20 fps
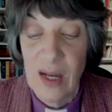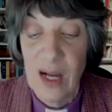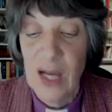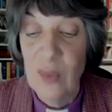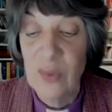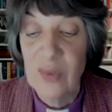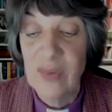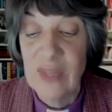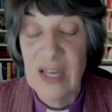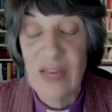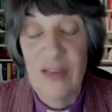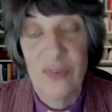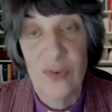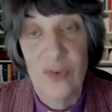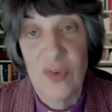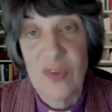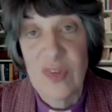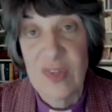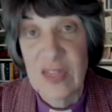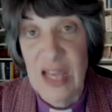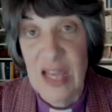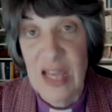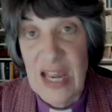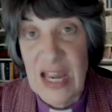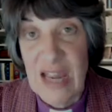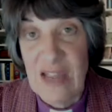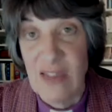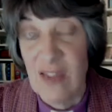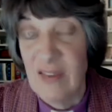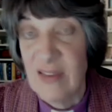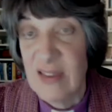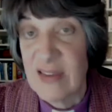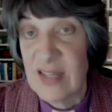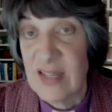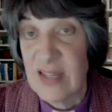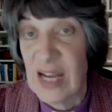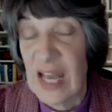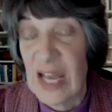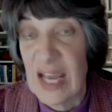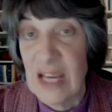I would therefore say that this
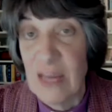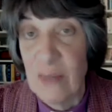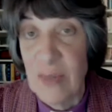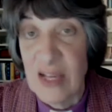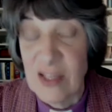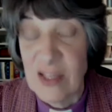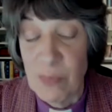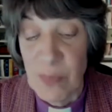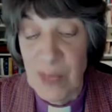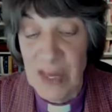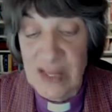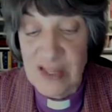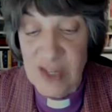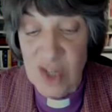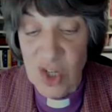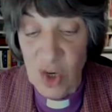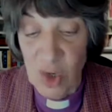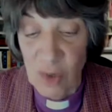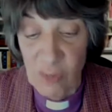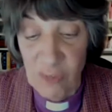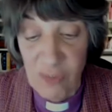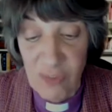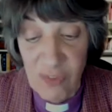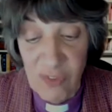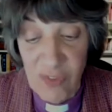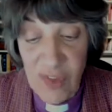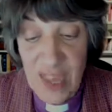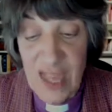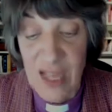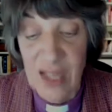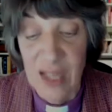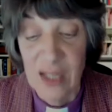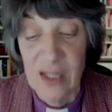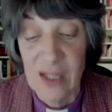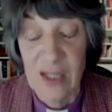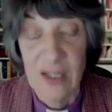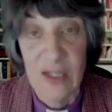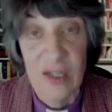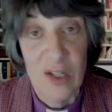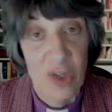claim is based on fear,
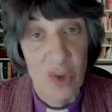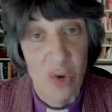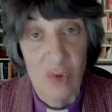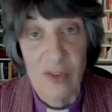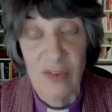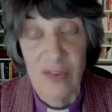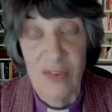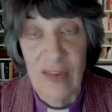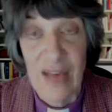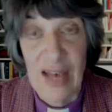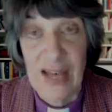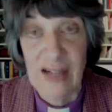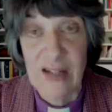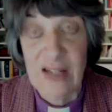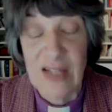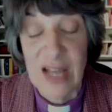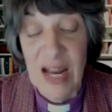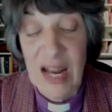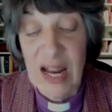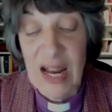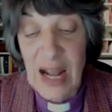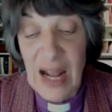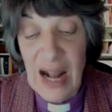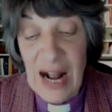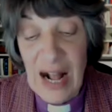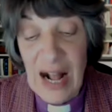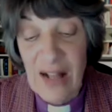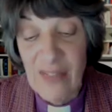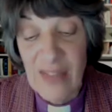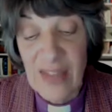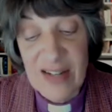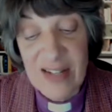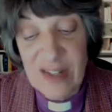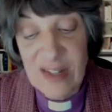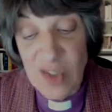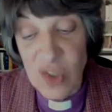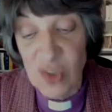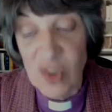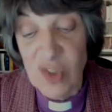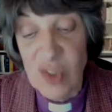not fact, and that
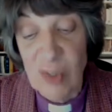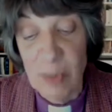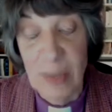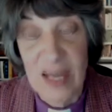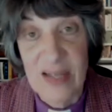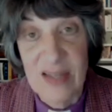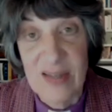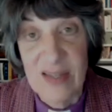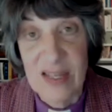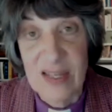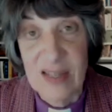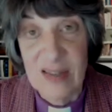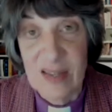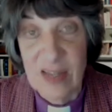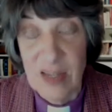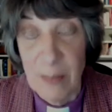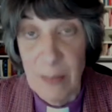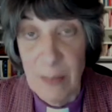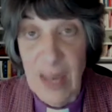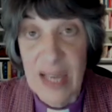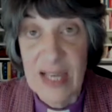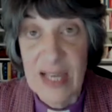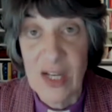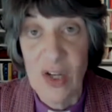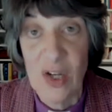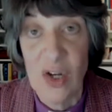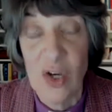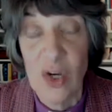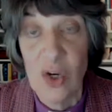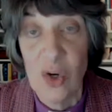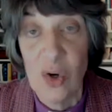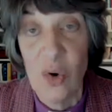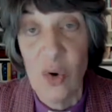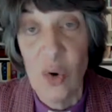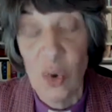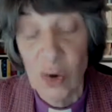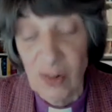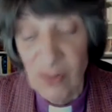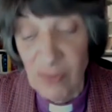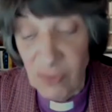is not a basis to make
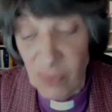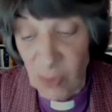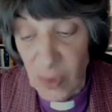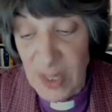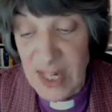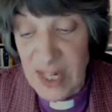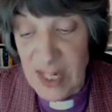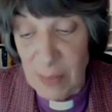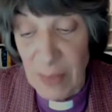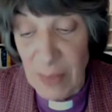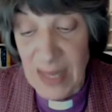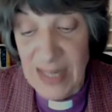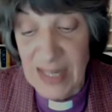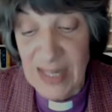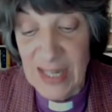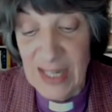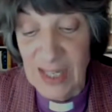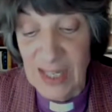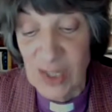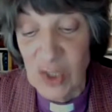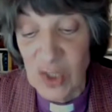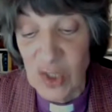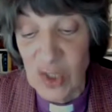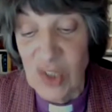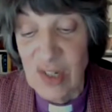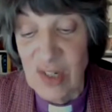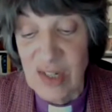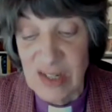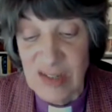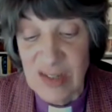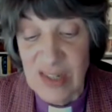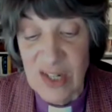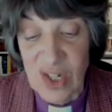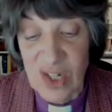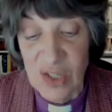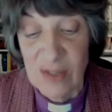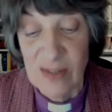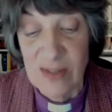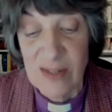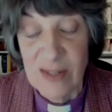or avoid making good
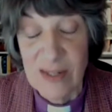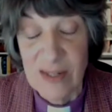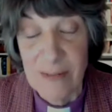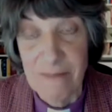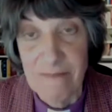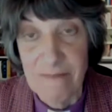decisions.